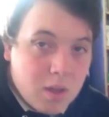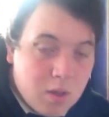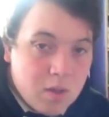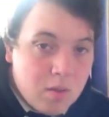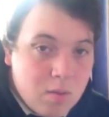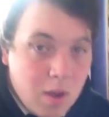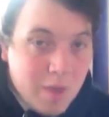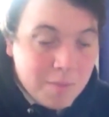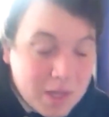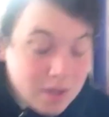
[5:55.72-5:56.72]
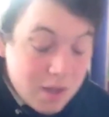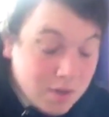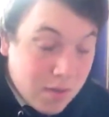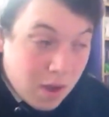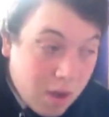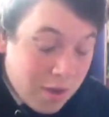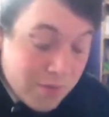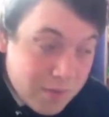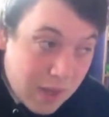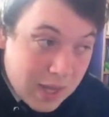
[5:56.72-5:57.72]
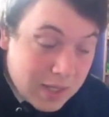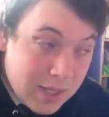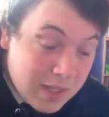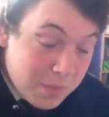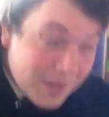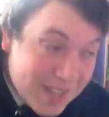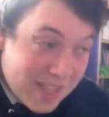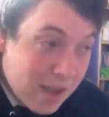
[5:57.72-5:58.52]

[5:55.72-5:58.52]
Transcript: So I've been kind of half anticipating,